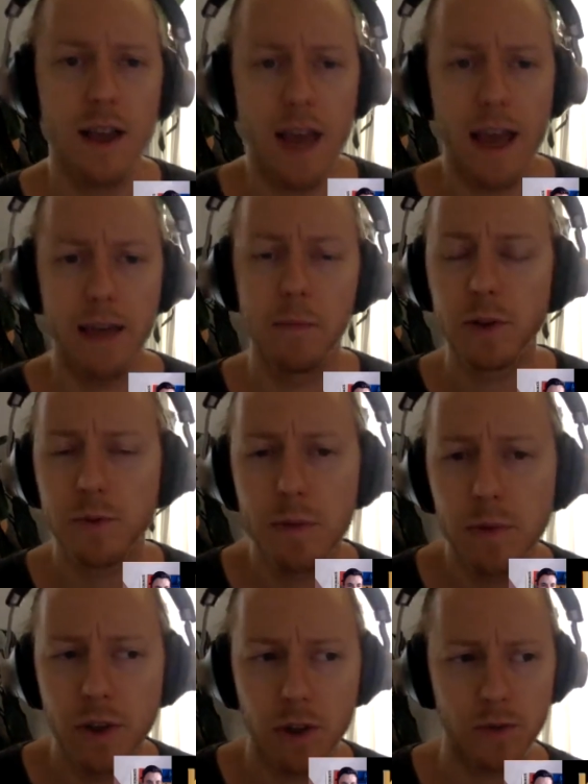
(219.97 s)
And most
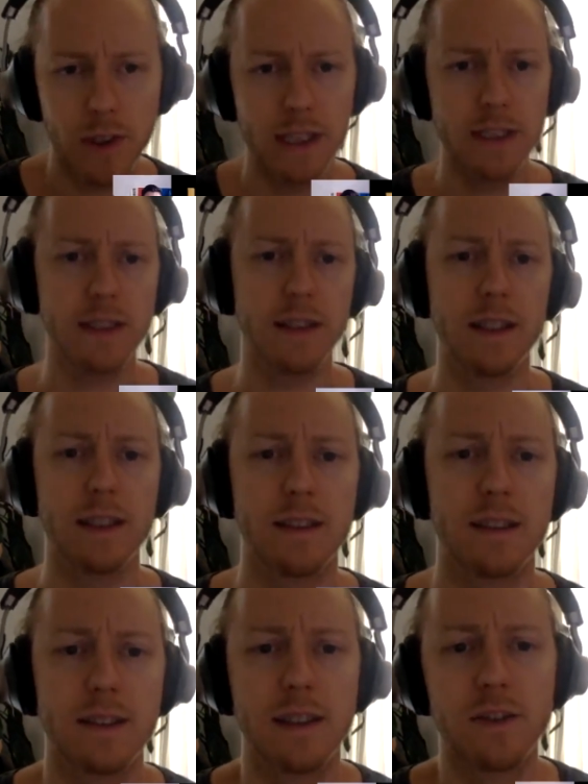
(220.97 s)
people don't run into this
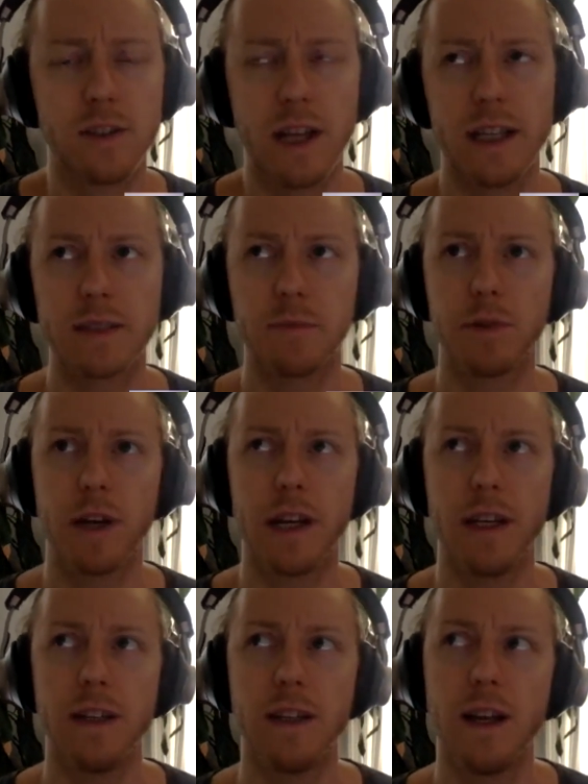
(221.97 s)
decentralized
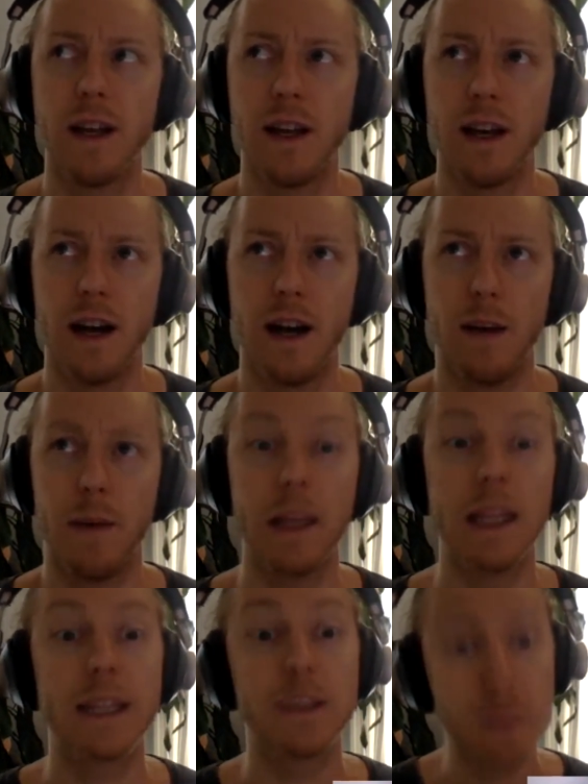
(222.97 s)
brain
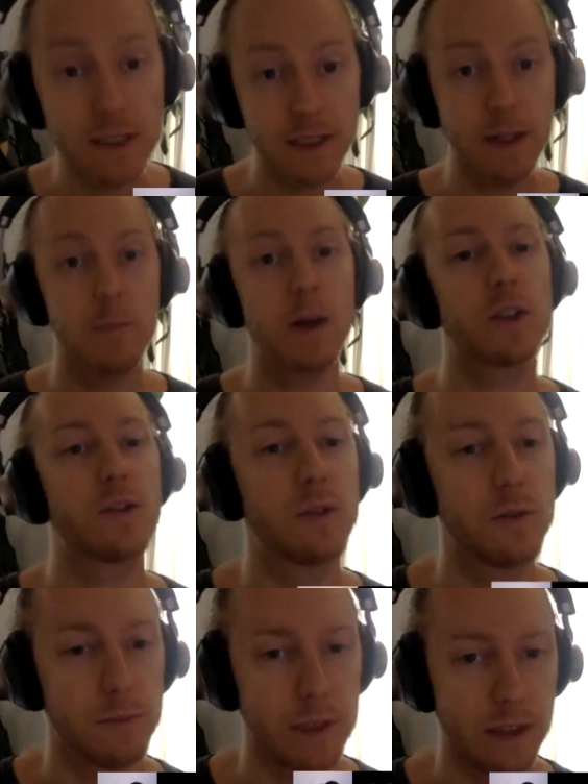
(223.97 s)
unless we see a
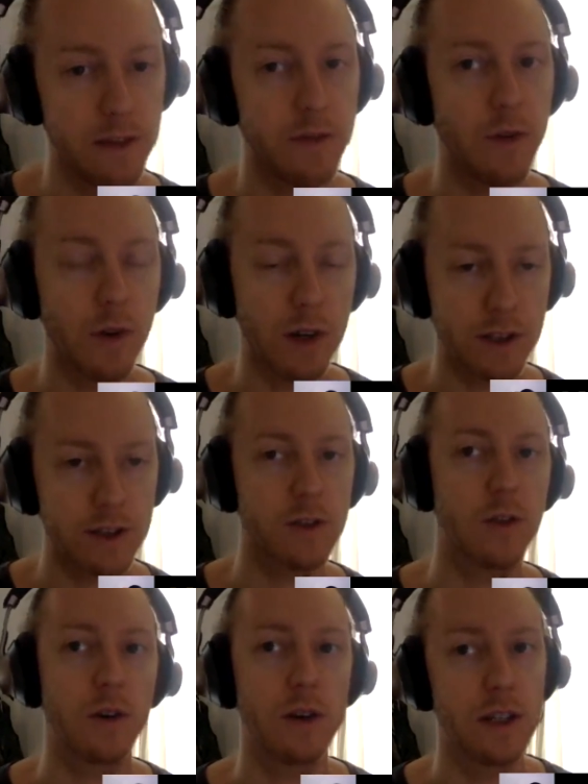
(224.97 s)
mushroom in the forest
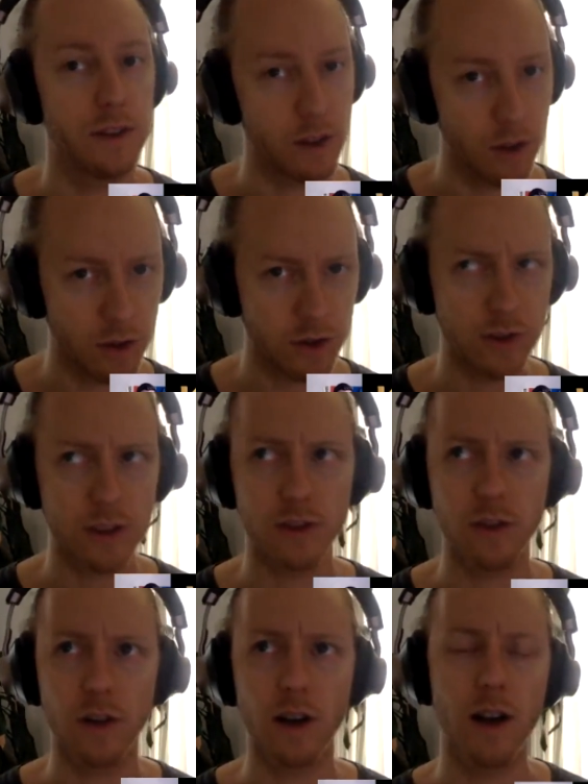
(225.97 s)
or in the grocery
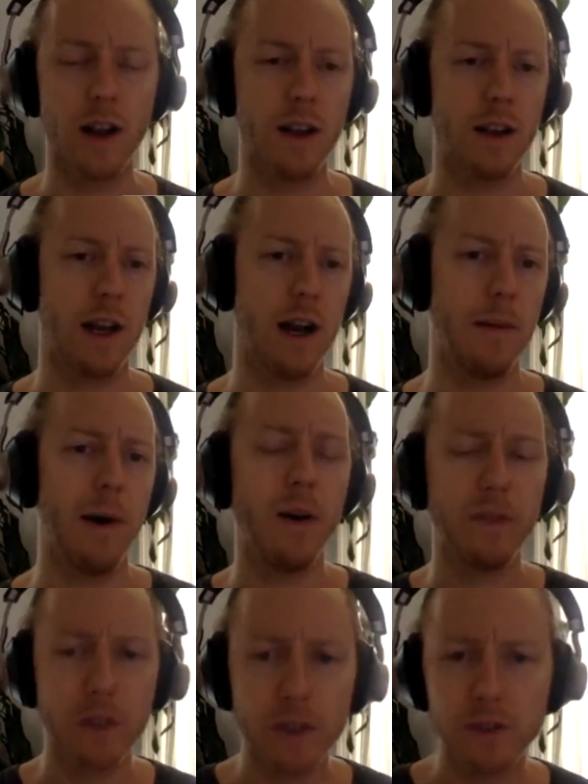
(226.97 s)
store.
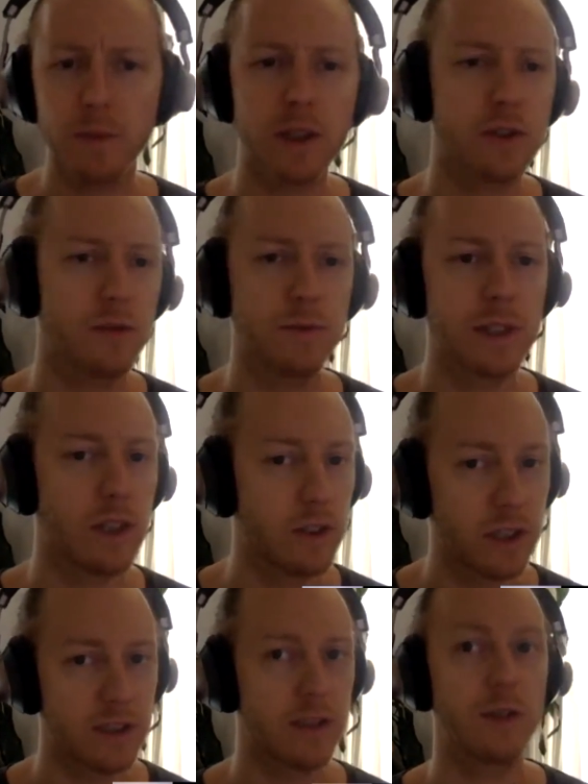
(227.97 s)
However, those mushrooms are
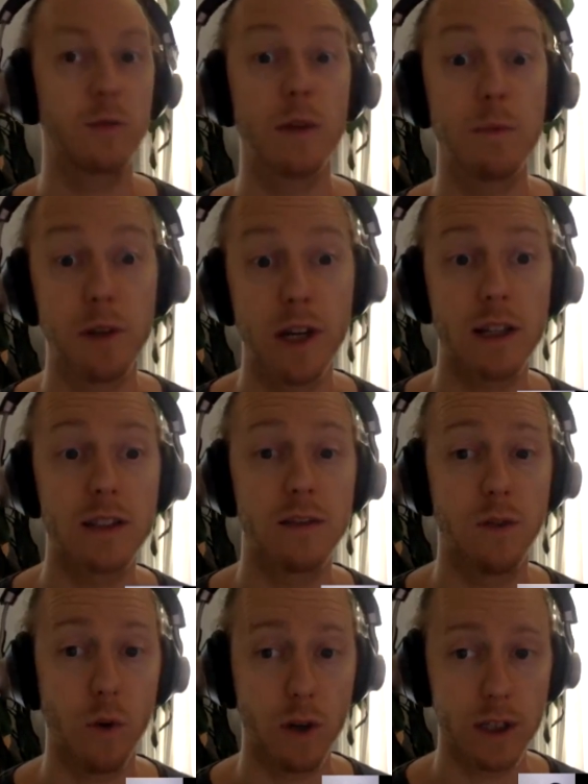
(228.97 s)
just the
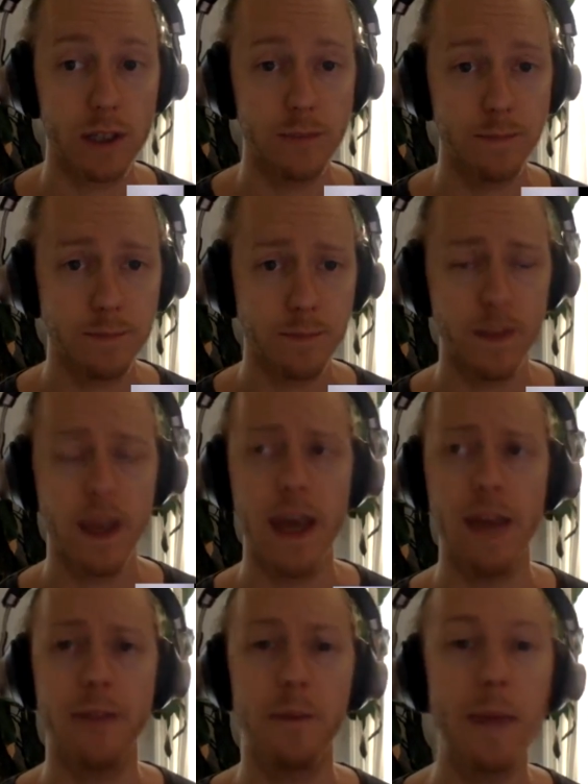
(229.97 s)
reproductive organ,
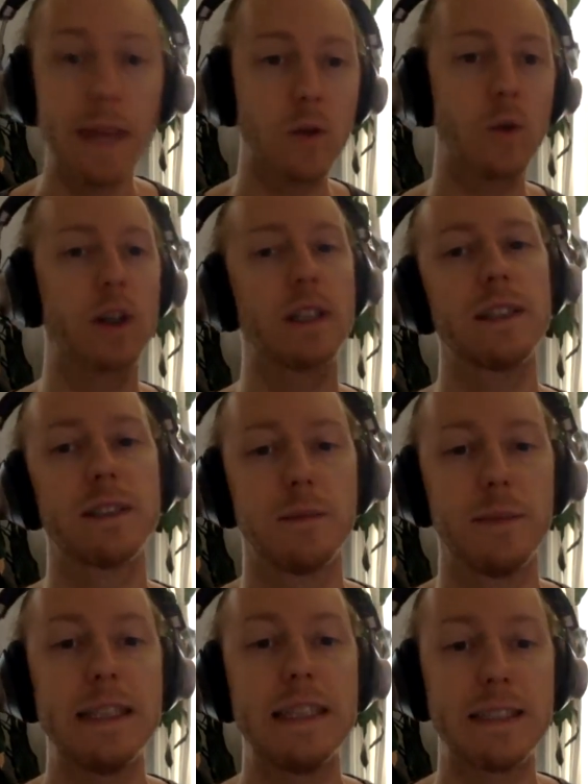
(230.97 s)
and the main
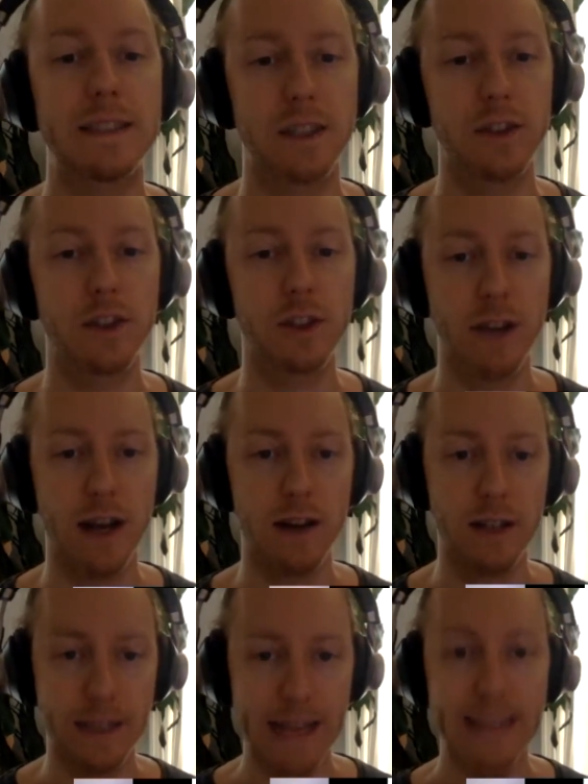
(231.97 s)
organism is underground,
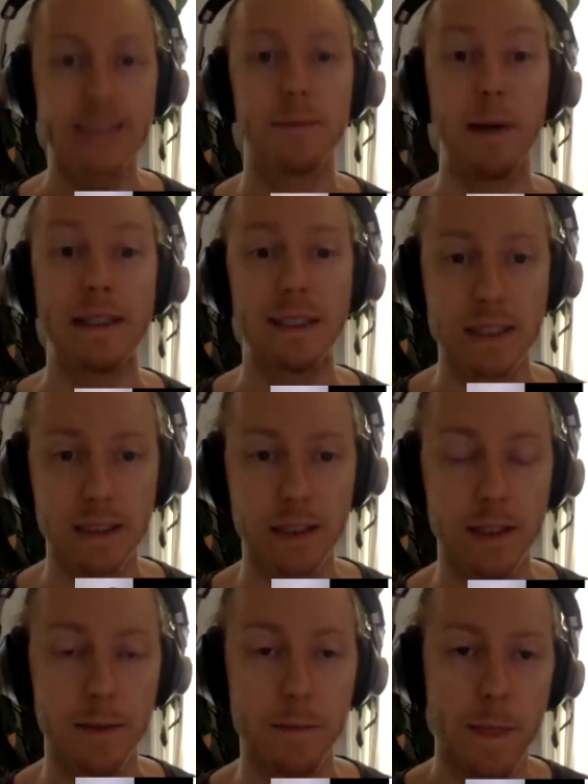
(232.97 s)
and that's
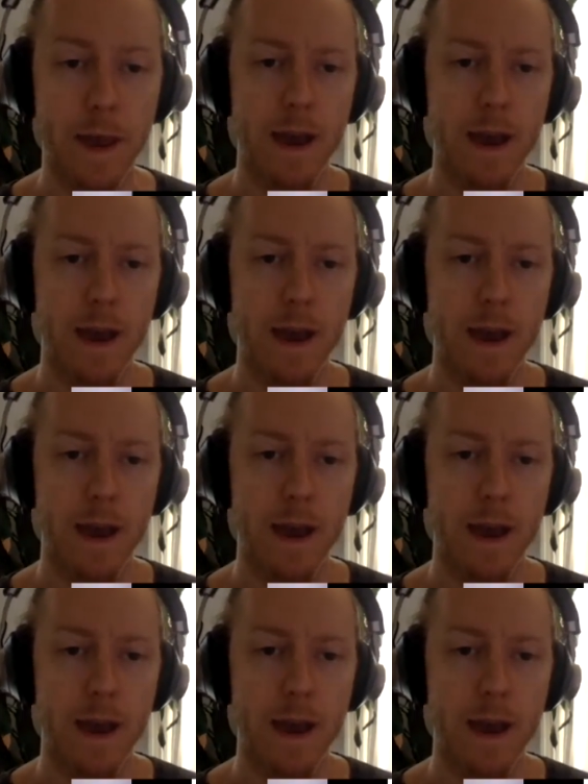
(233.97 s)
mycelium.